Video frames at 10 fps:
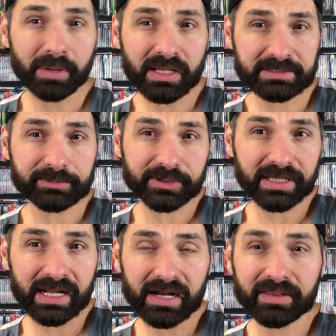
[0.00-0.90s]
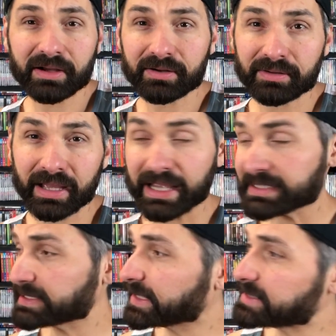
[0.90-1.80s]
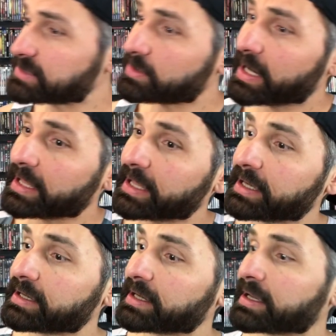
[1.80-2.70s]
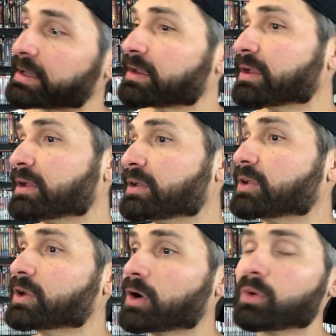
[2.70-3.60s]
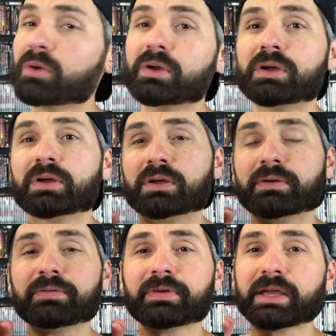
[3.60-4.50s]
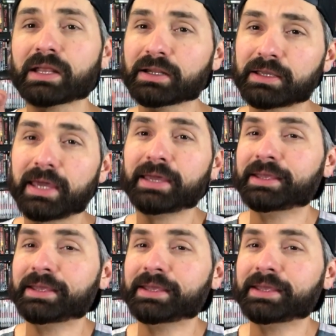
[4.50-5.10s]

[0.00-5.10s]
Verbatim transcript: possible to get out of there. I guess unless you got like, uh, you know, freaking